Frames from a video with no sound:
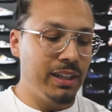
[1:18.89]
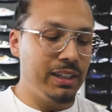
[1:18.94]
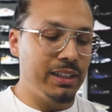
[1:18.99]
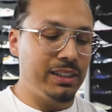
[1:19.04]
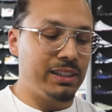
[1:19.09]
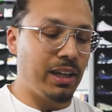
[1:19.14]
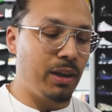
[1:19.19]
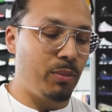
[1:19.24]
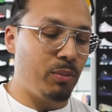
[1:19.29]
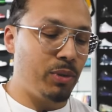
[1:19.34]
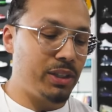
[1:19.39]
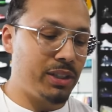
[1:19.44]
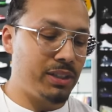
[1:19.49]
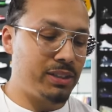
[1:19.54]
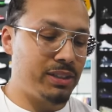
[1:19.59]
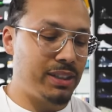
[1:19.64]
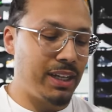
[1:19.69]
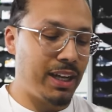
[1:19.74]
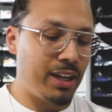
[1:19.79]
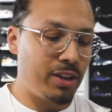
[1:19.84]
These come with a
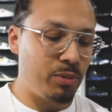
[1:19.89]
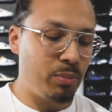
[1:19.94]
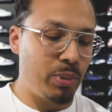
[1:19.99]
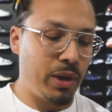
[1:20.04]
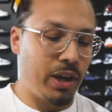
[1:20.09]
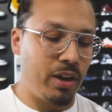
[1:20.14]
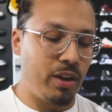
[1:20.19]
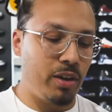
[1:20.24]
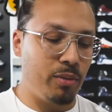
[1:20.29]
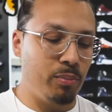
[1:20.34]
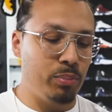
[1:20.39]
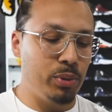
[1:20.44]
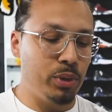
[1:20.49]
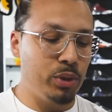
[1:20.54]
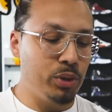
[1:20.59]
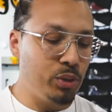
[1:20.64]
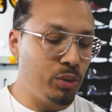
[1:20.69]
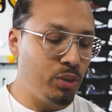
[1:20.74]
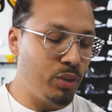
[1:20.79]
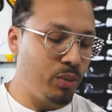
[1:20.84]
standard pair of
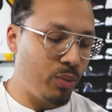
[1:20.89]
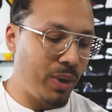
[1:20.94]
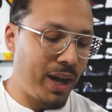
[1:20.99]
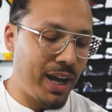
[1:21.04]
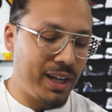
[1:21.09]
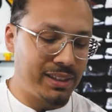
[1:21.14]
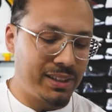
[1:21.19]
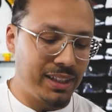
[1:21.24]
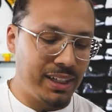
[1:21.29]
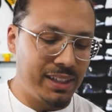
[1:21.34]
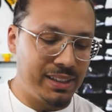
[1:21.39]
blue wax